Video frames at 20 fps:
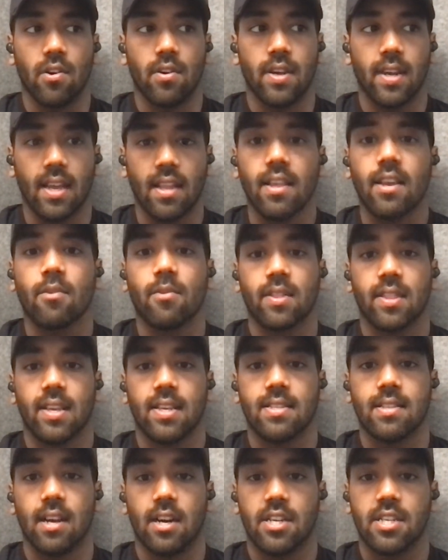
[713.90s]
dealing with
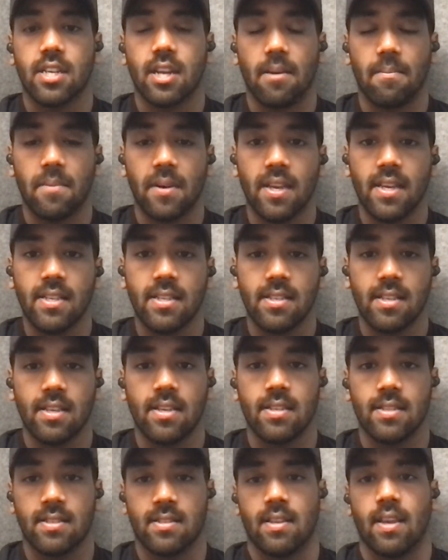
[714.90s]
these large companies
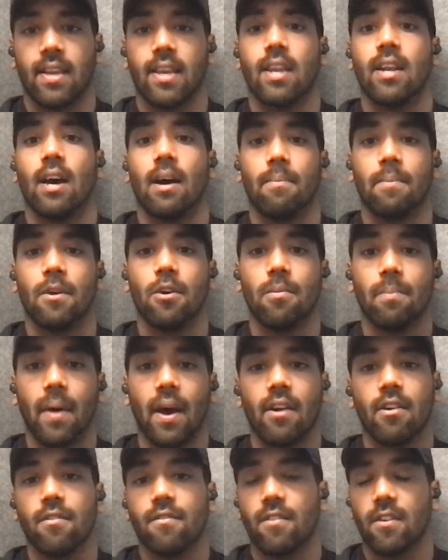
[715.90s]
is like an uphill
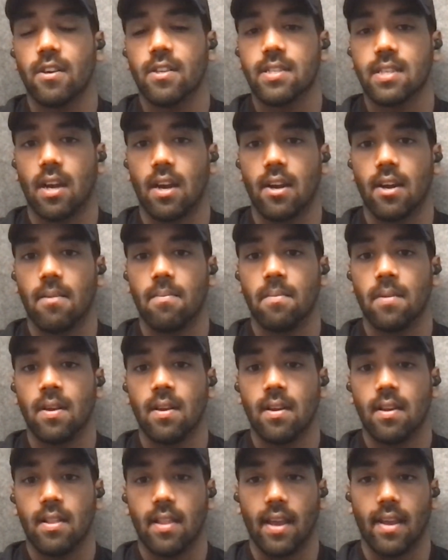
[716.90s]
battle for a startup.
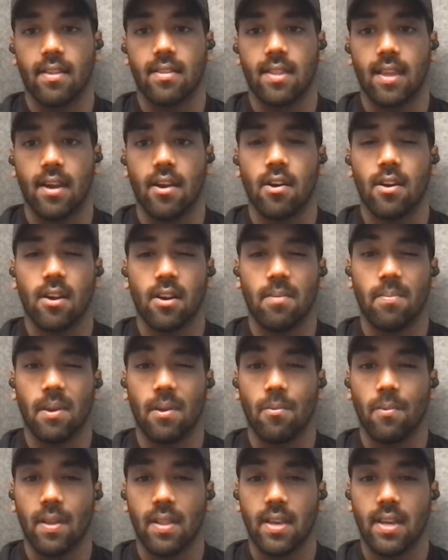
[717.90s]
Like they're not going to be
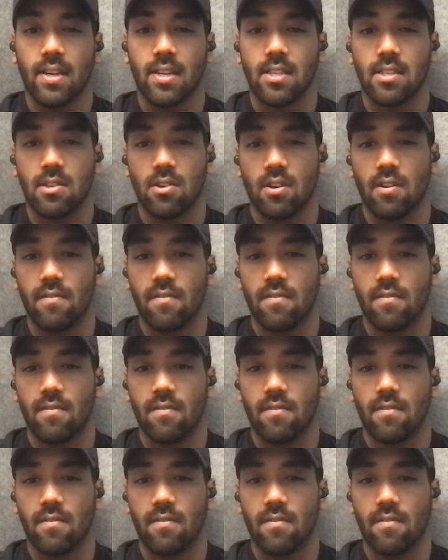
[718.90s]
willing to sort